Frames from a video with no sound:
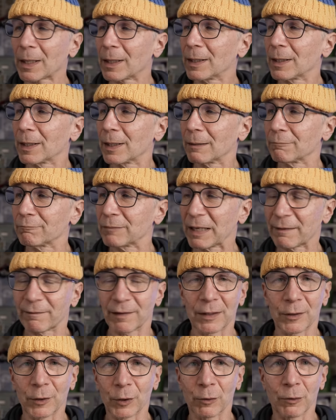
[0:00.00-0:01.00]
um,
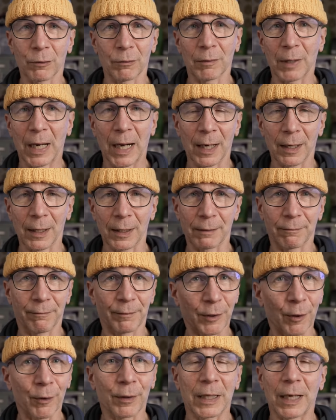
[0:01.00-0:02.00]
even though I
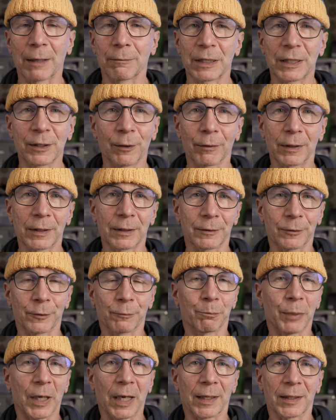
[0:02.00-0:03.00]
thought I was going to
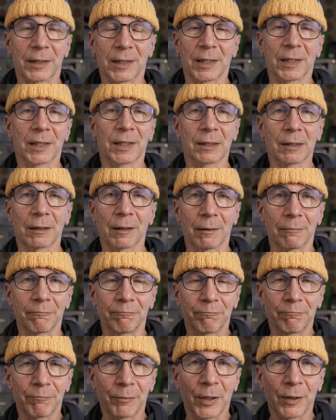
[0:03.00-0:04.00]
buy just a,
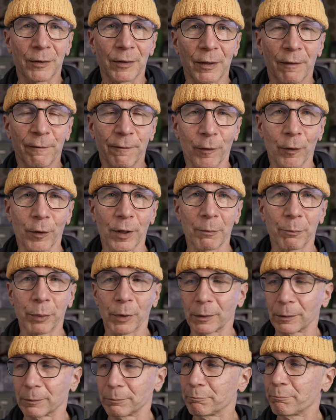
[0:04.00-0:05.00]
an
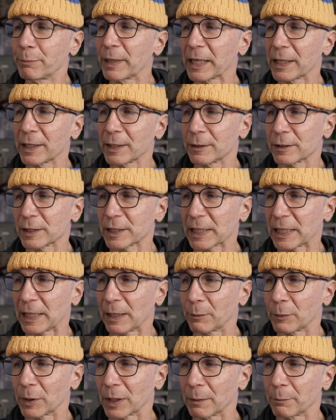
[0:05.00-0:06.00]
affordable beginner's
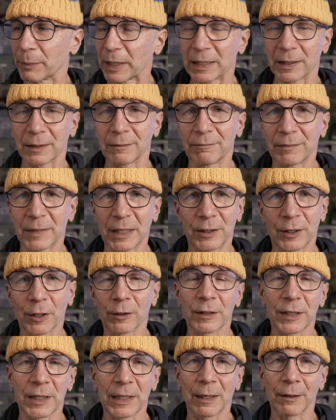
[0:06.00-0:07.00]
camera, but it, it
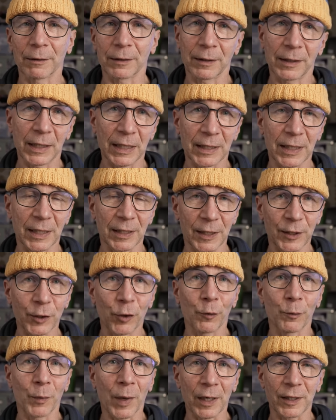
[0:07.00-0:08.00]
turns out this is
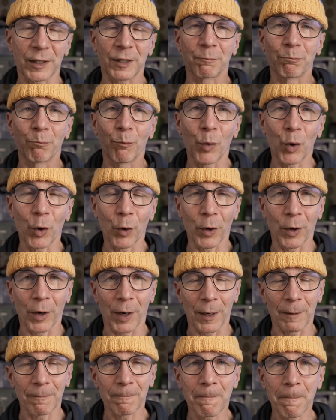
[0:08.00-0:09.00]
so much
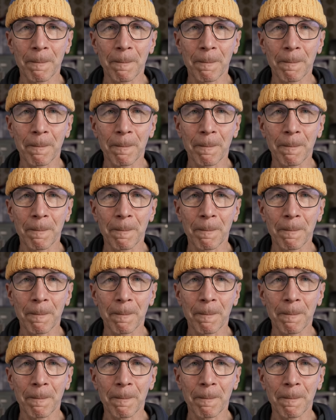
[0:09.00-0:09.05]
more.